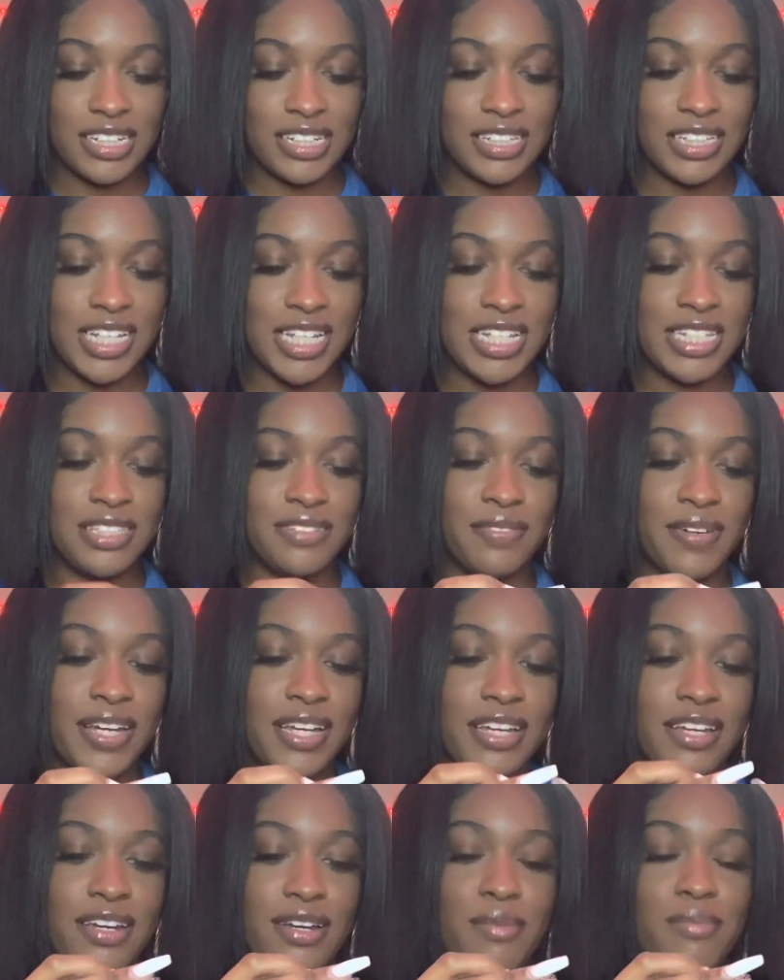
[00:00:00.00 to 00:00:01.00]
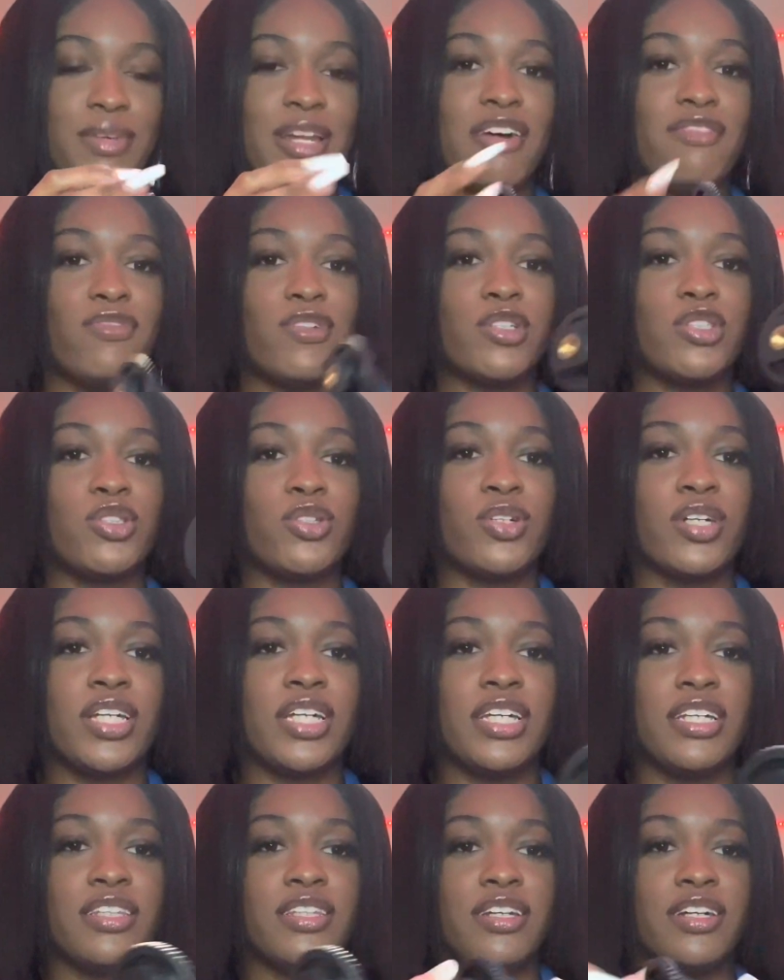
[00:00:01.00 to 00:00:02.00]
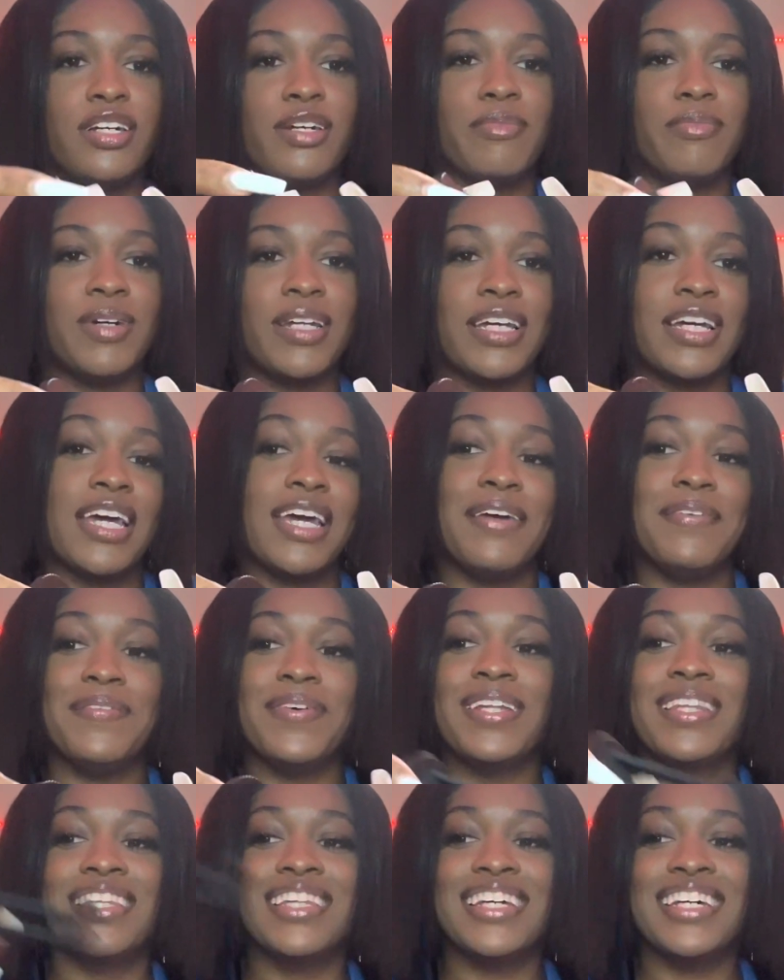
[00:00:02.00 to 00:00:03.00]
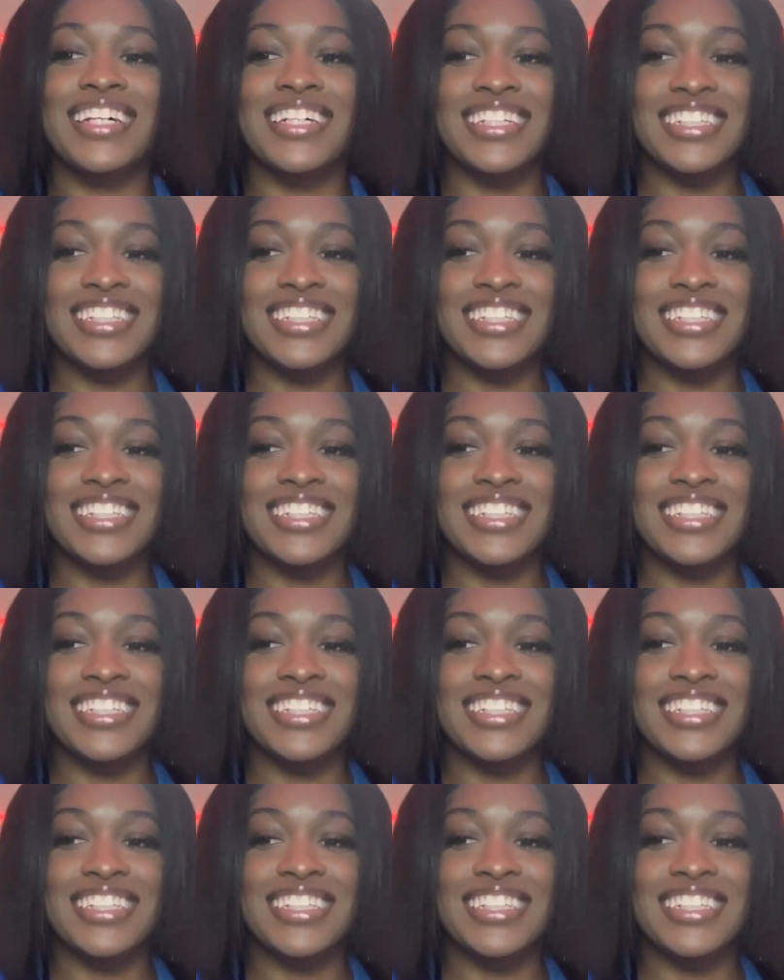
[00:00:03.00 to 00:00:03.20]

This right here, I'm not for sure either, but it came with this.